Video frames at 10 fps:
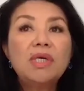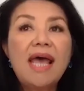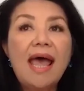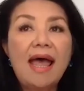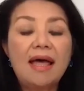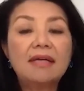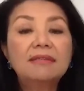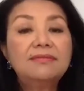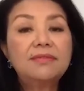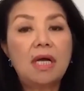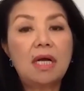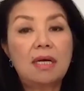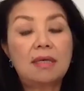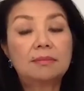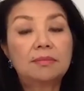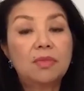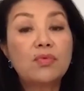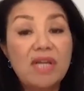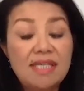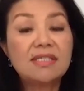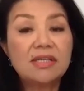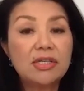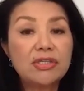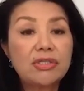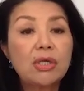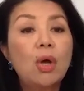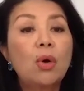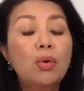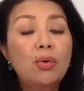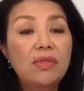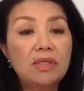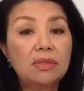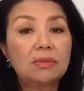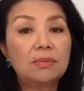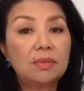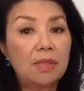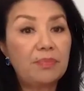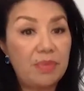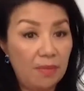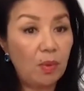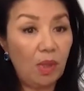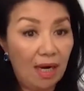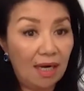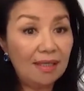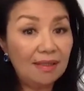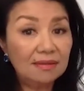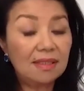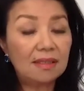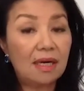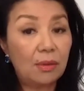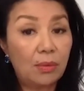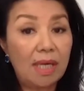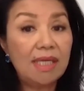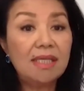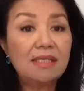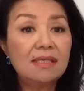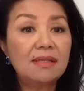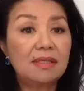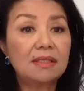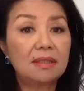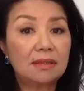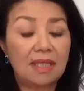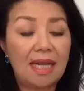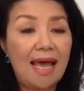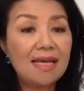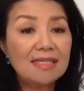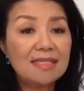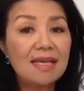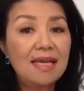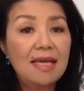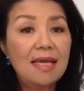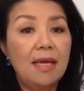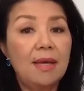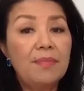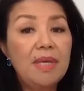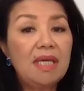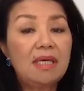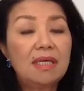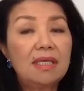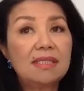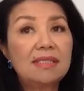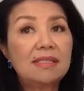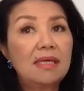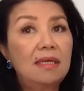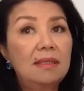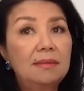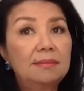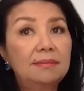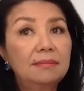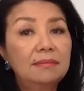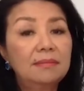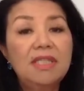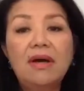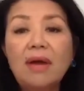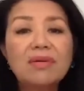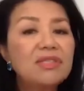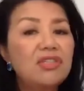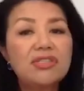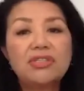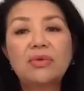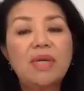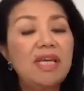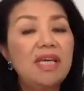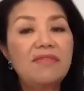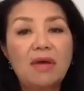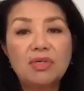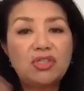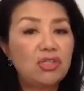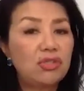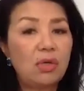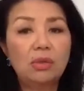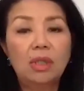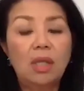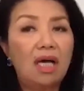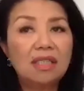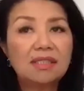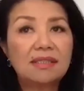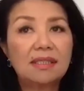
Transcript: have um, researched who the the people are that are running the the class mm-hmm. because um, you know I was just so naive. I was just so lost